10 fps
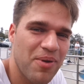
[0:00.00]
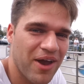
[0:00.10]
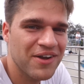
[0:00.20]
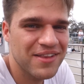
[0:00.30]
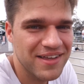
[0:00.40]

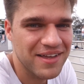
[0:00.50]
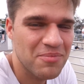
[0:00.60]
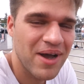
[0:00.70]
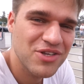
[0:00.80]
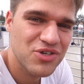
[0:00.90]
apparently
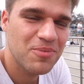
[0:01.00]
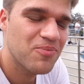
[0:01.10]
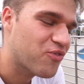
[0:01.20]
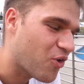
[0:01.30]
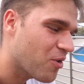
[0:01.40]
my trip
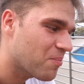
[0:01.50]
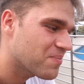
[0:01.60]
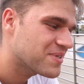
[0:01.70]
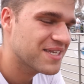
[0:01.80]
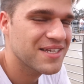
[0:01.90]

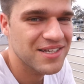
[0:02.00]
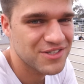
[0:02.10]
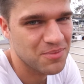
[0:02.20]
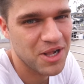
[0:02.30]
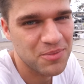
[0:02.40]
from Sydney
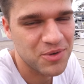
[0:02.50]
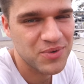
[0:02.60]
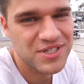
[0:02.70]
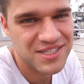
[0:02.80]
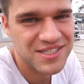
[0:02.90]
to Melbourne,
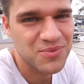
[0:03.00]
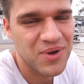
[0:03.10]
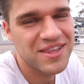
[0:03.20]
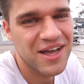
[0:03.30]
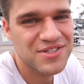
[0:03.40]
which is
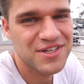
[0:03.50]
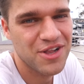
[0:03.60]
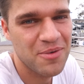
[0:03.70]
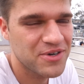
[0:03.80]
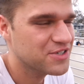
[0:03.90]
1,000
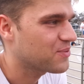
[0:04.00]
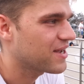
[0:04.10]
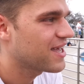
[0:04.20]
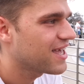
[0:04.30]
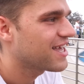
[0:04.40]
kilometers
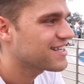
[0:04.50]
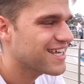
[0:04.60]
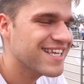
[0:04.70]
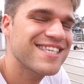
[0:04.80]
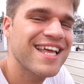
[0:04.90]
away,
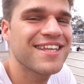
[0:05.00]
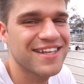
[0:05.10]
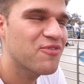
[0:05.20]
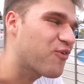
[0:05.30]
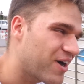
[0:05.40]
just
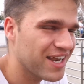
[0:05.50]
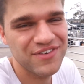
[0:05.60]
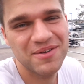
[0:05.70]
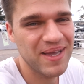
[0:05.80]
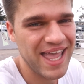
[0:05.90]
ended before it even